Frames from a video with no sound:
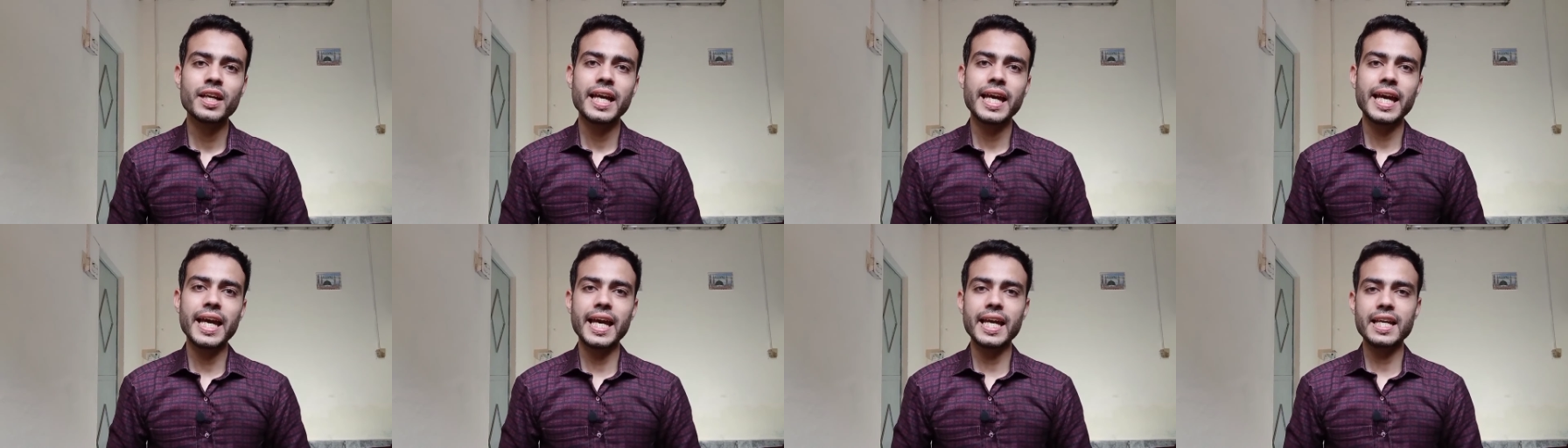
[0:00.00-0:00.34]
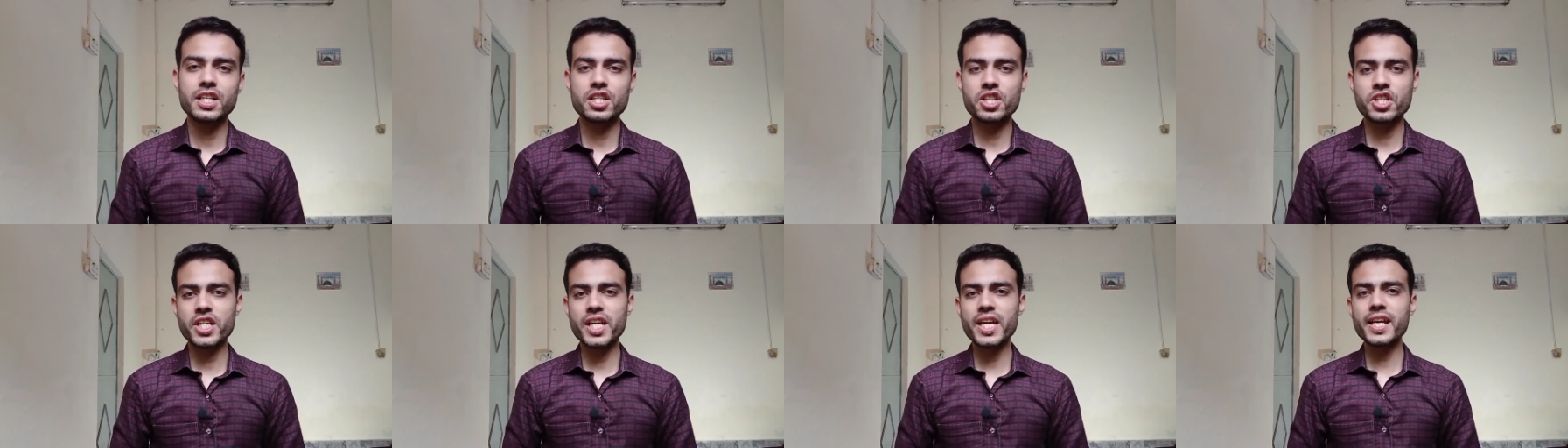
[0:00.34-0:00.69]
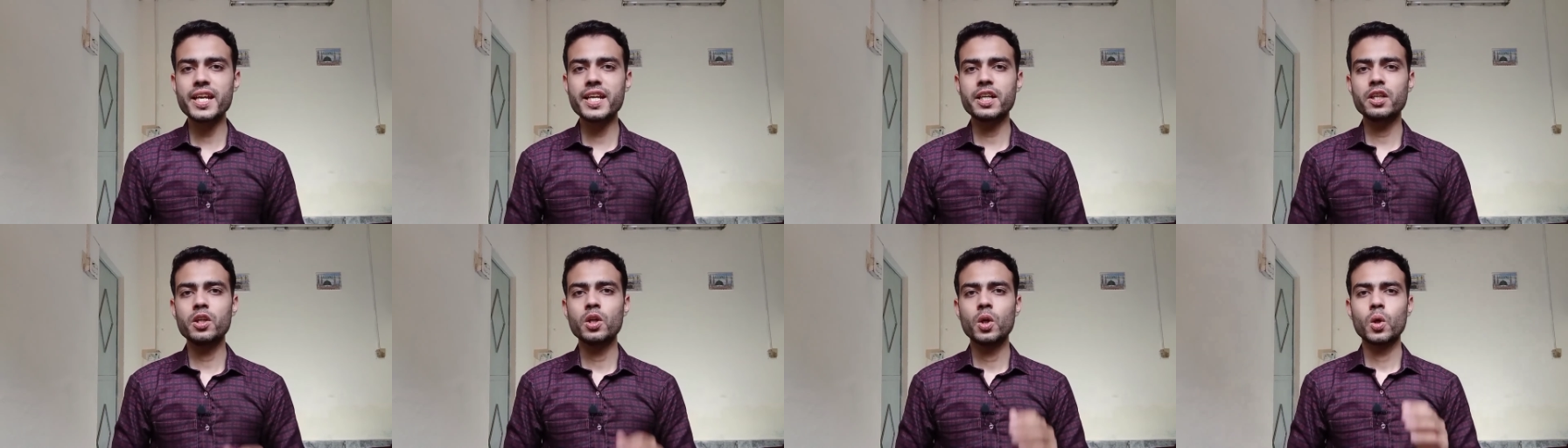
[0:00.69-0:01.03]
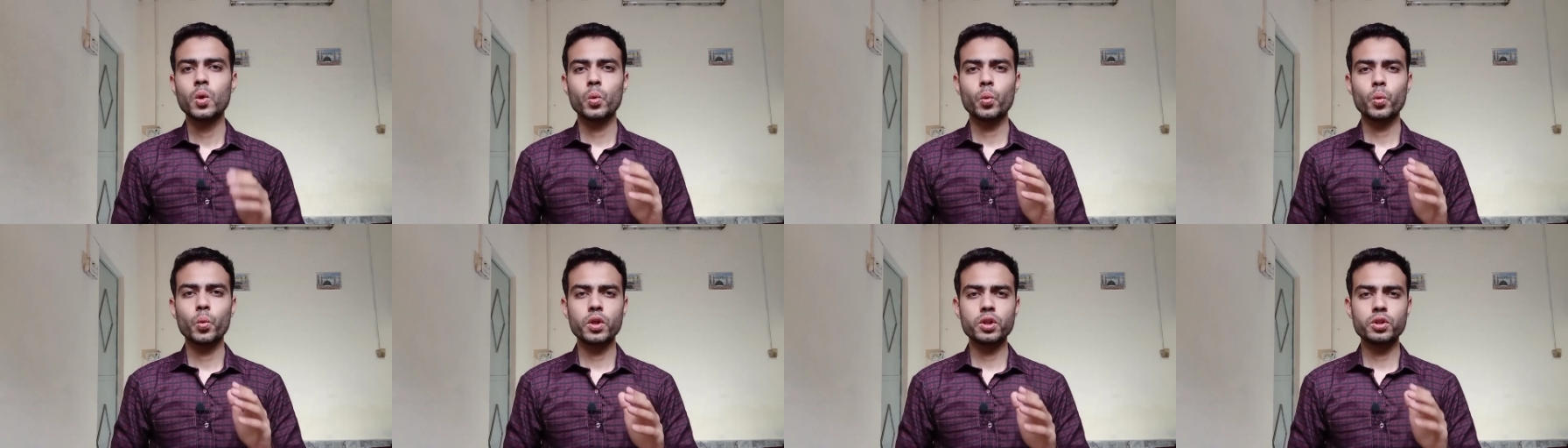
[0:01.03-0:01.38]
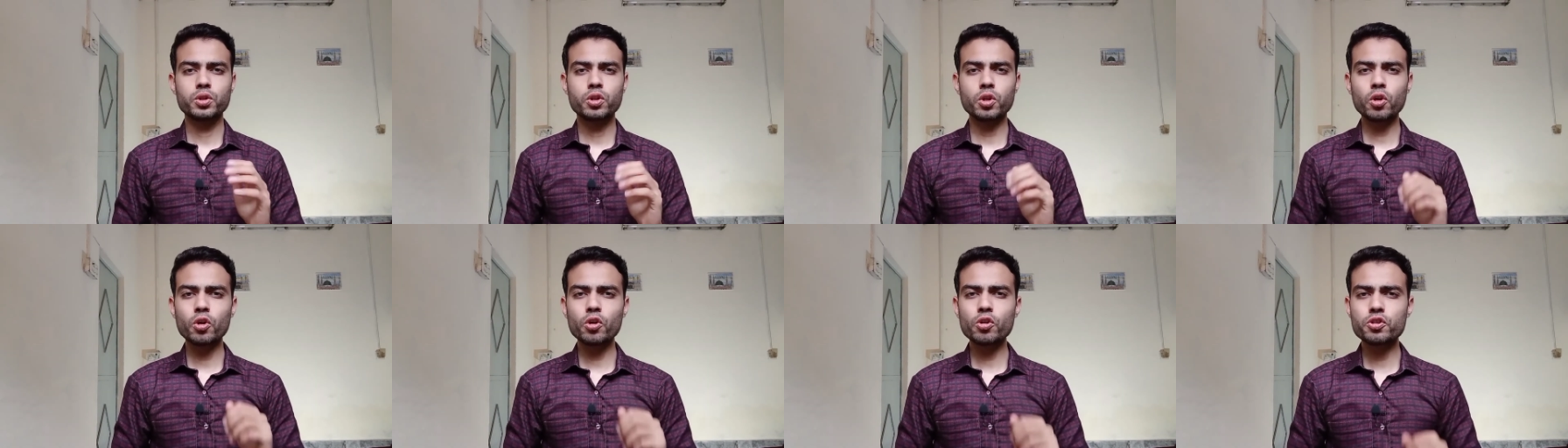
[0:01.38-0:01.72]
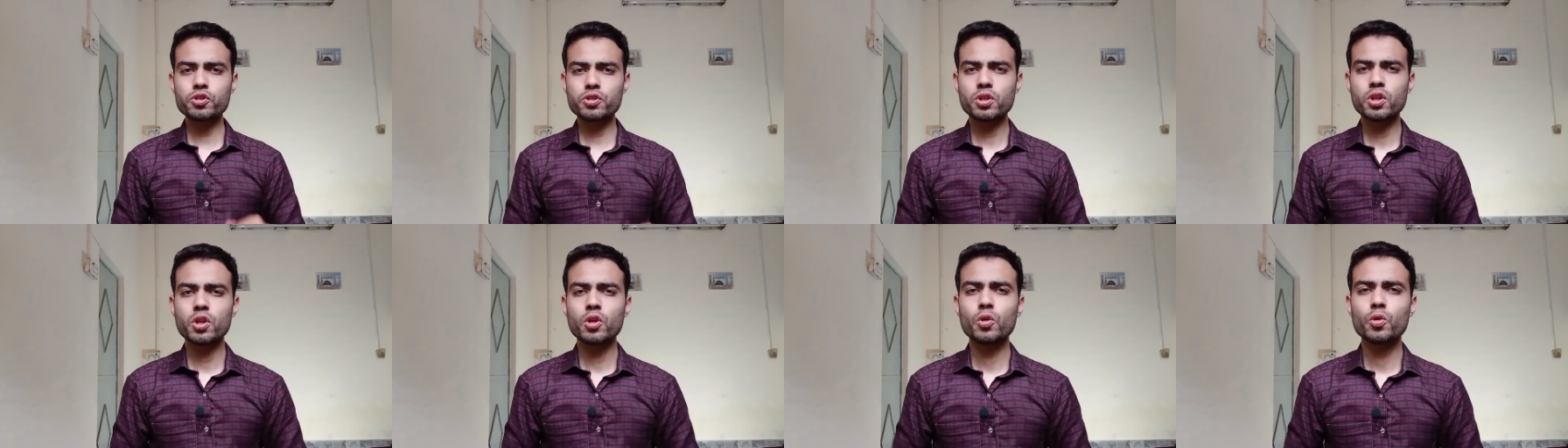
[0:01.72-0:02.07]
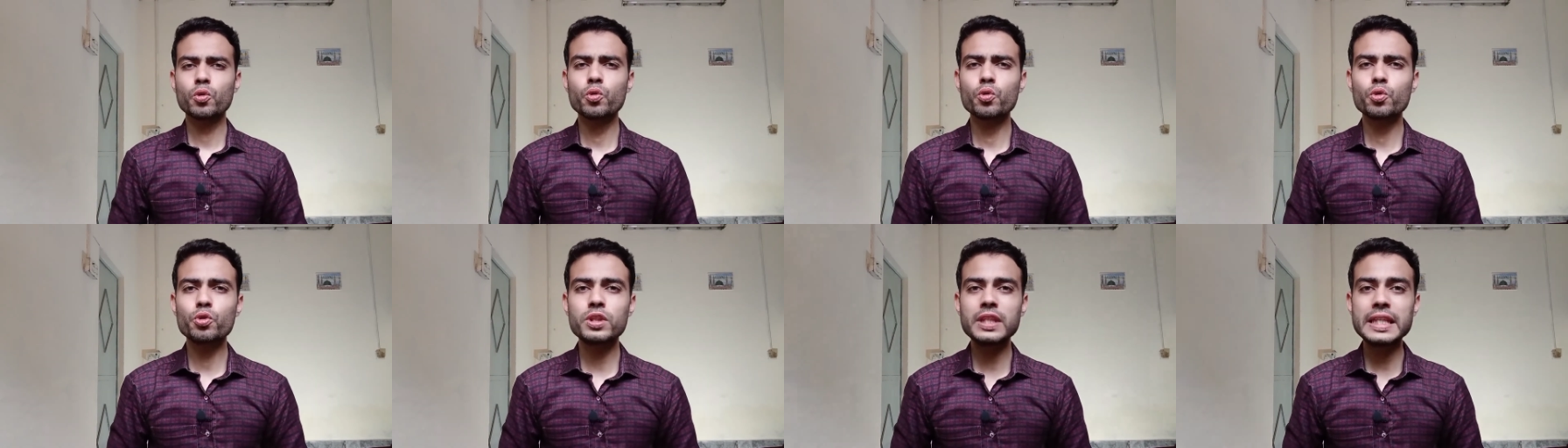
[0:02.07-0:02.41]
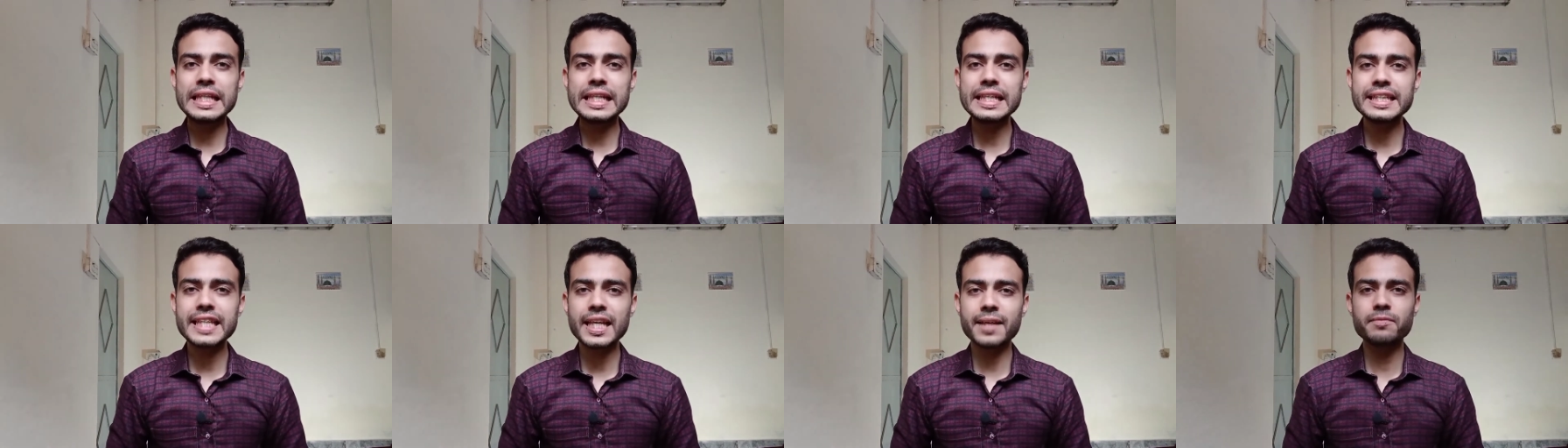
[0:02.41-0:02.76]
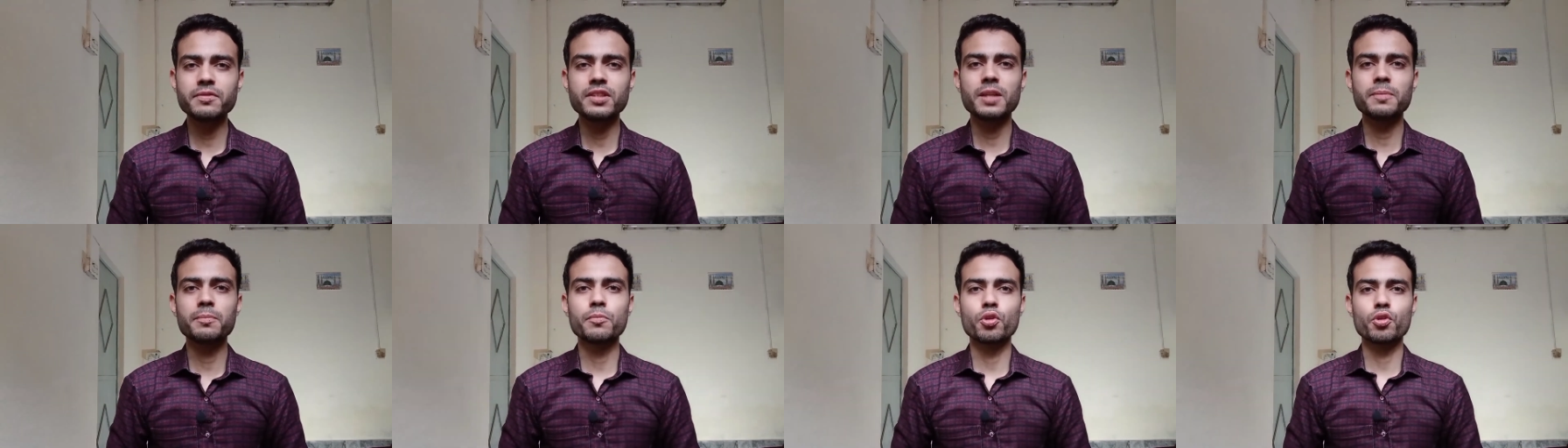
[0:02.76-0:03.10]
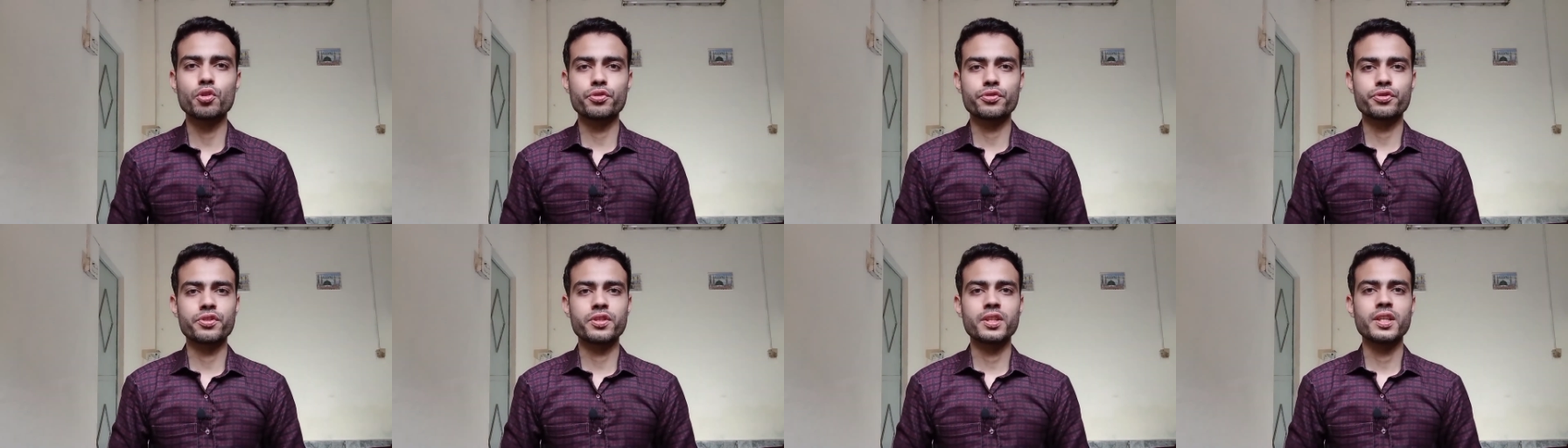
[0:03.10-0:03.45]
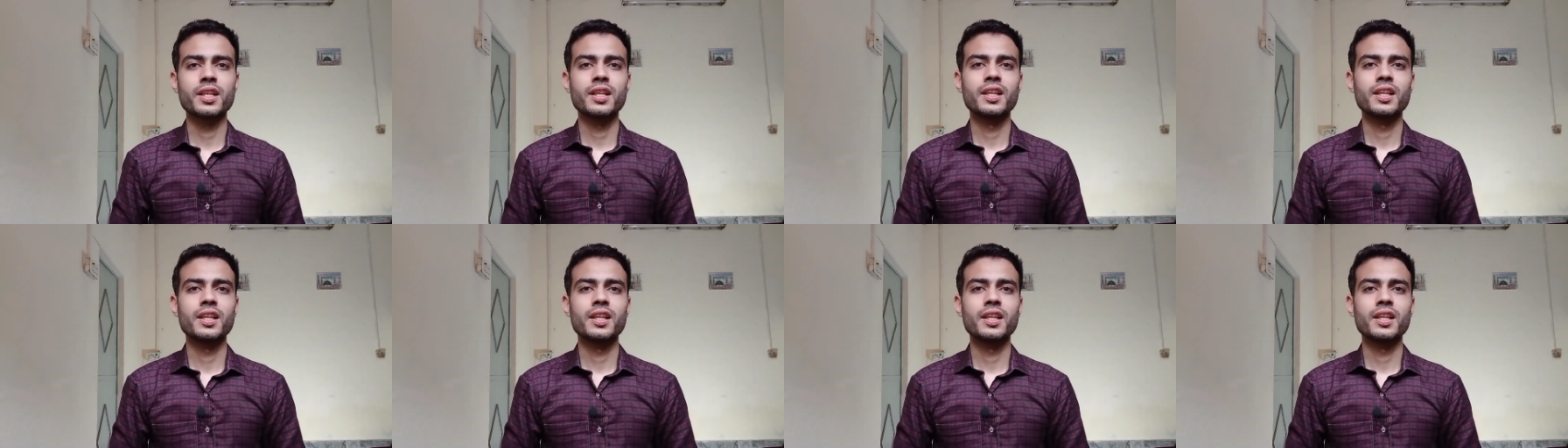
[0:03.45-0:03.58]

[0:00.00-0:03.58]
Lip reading: and share it with those who need them the most.